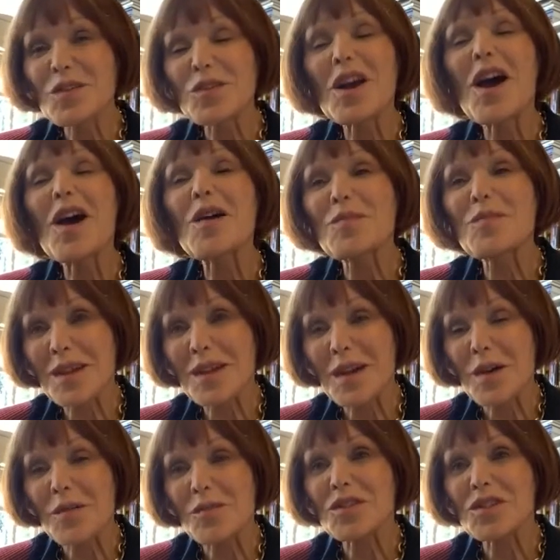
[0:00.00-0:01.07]
can't make
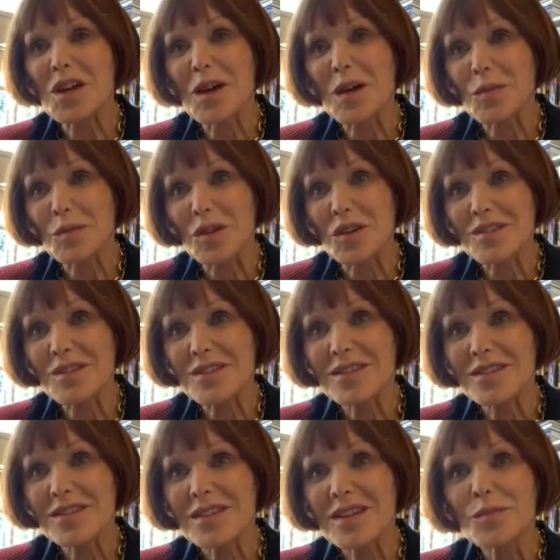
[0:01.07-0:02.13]
up for time
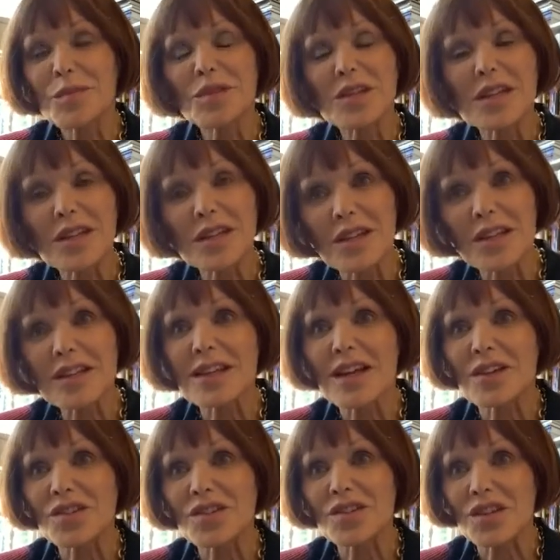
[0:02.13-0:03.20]
lost, particularly at
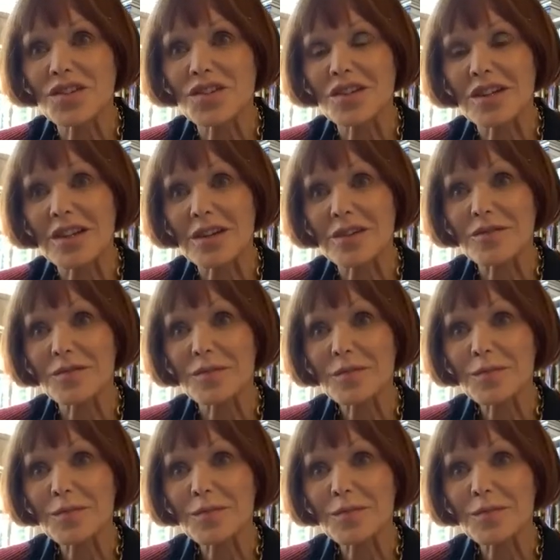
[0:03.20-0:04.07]
our stage in life.